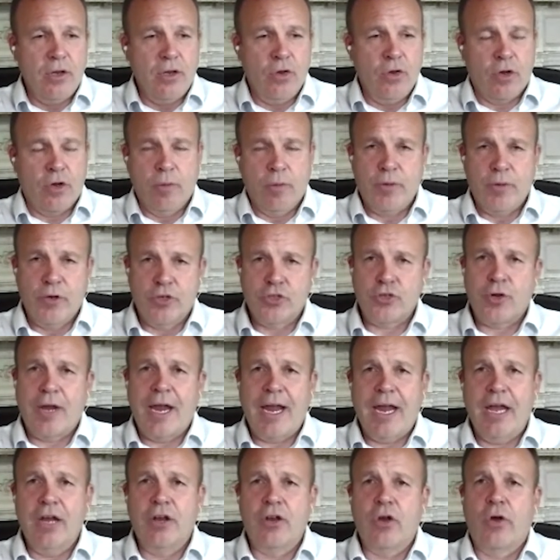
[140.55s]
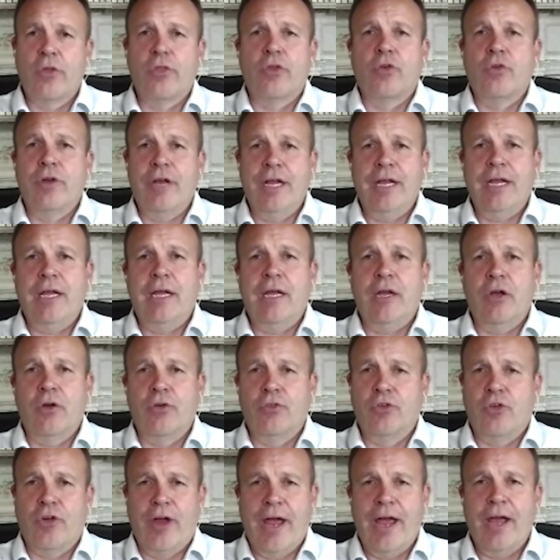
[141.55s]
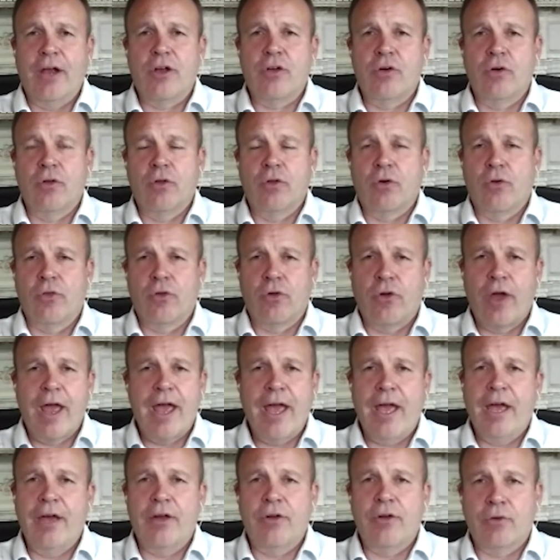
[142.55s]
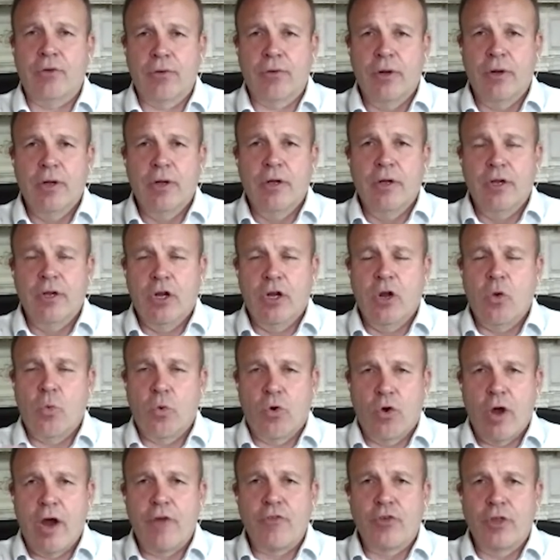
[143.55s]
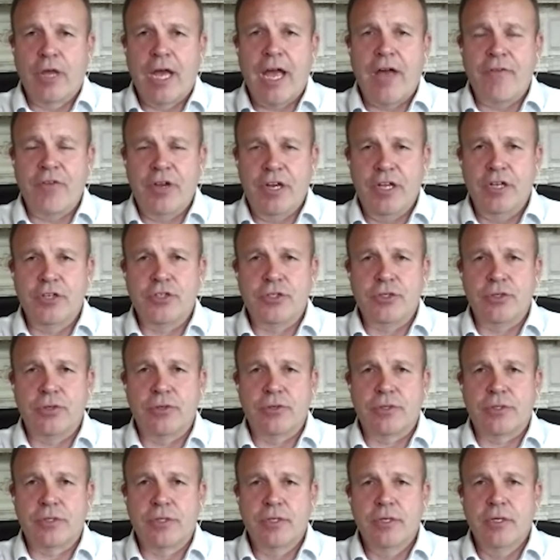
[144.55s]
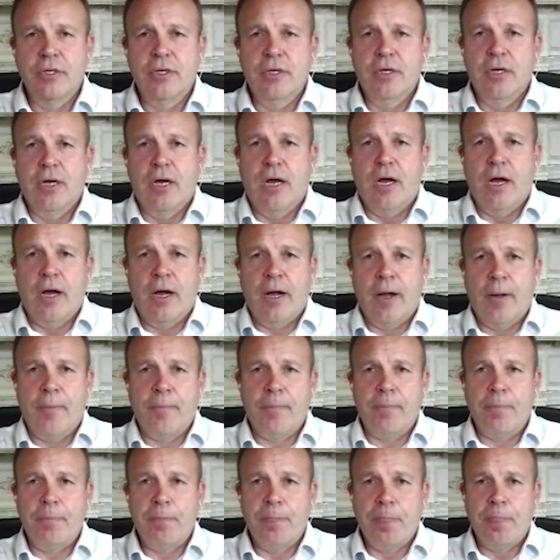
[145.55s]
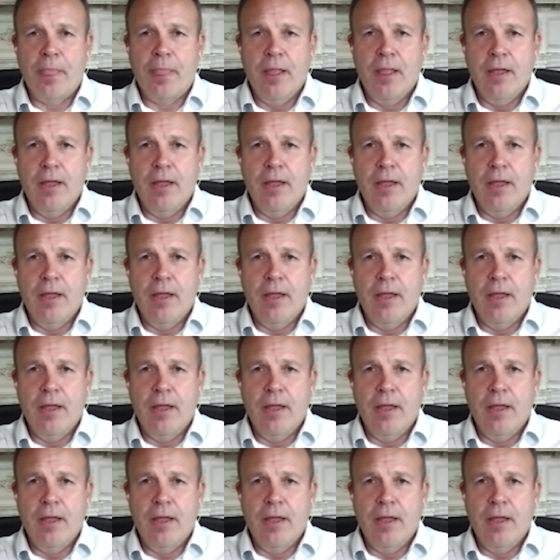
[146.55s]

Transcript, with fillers: you could put your hand on their knee or their ankle or their head or you know wherever they're having issues um,